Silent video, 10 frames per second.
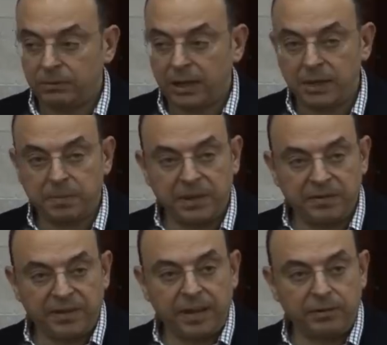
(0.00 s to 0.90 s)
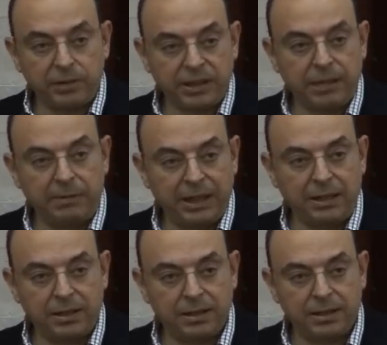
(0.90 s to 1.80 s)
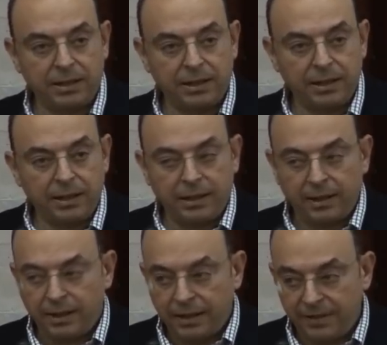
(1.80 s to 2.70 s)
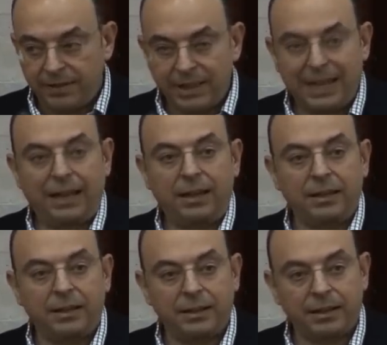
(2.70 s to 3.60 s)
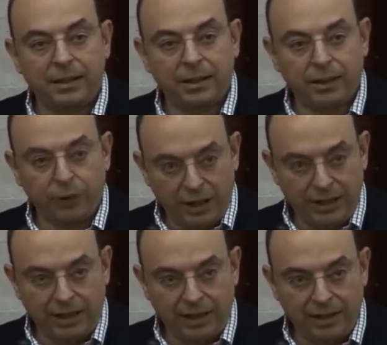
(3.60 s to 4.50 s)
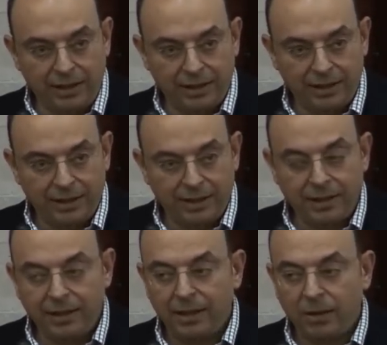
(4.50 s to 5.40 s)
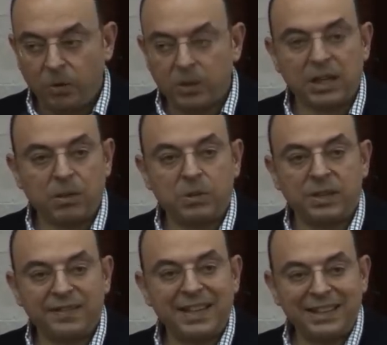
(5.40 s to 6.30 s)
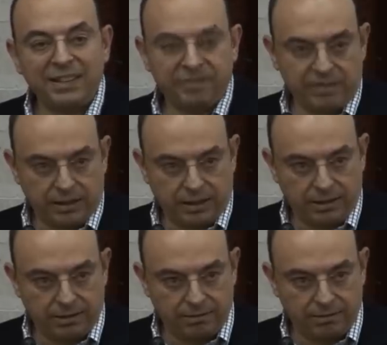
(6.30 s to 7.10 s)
I spend 5 or 10 minutes every day thinking what I could have done differently.